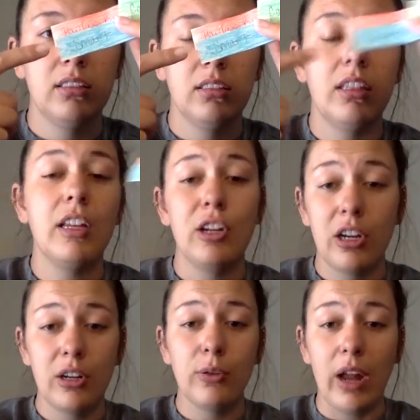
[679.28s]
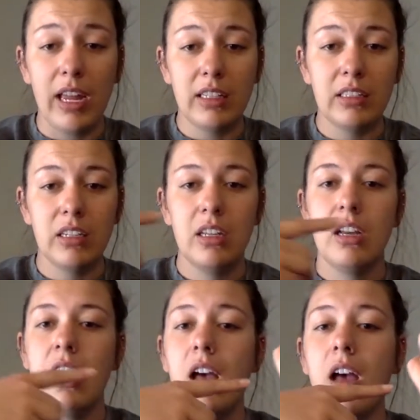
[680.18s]
you're gonna write
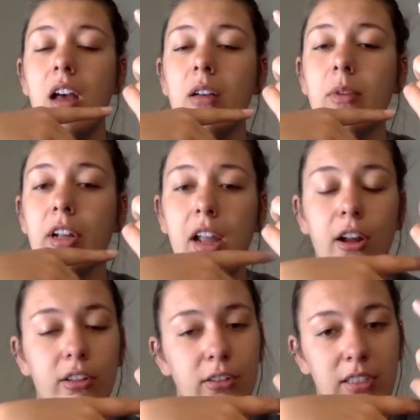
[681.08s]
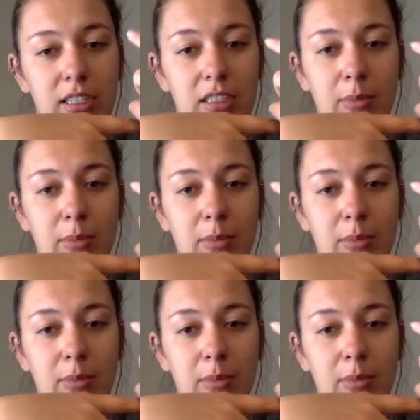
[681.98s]
a characteristic